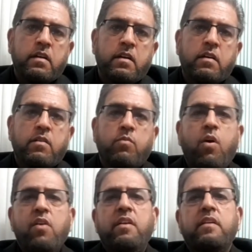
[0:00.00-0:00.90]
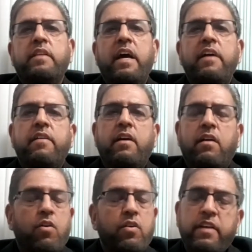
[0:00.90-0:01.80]
One, their uh,
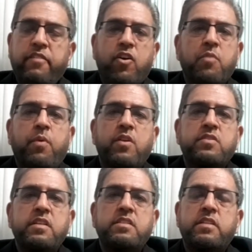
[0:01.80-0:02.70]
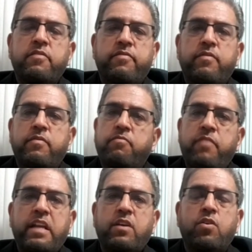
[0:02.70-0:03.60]
already foreign policy is, very
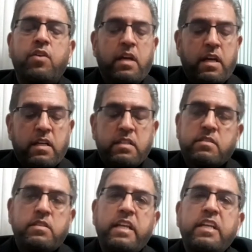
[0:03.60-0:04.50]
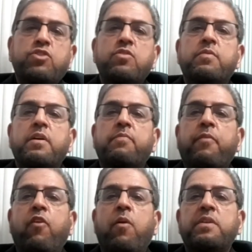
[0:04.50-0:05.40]
good. They need to
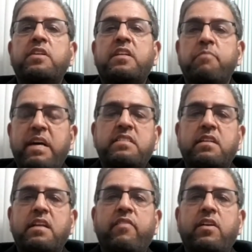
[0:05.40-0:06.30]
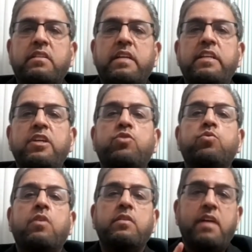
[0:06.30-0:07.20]
domestic level. They need to
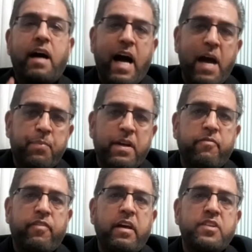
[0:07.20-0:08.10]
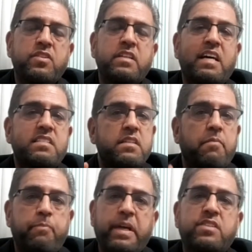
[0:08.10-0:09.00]
the hyperinflation. That's the
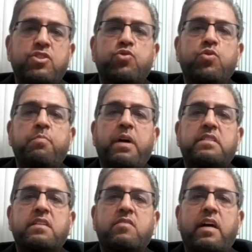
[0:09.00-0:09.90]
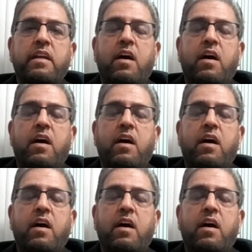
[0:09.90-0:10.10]
biggest issue in Pakistan right now.